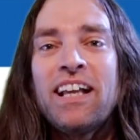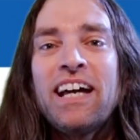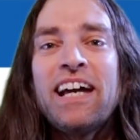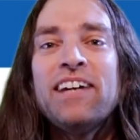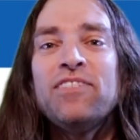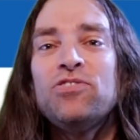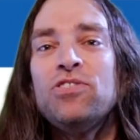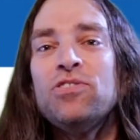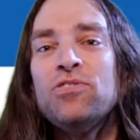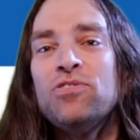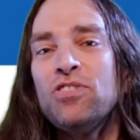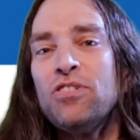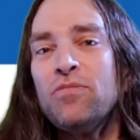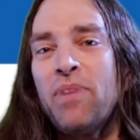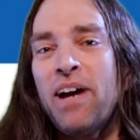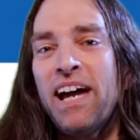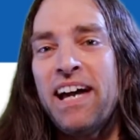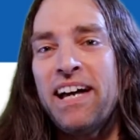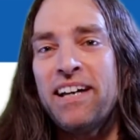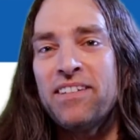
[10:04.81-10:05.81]
as YouTube
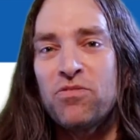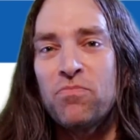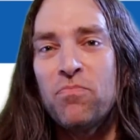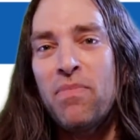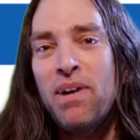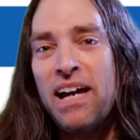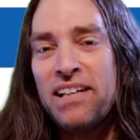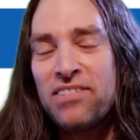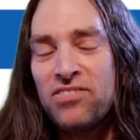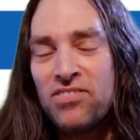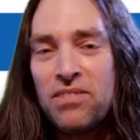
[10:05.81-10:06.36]
has mass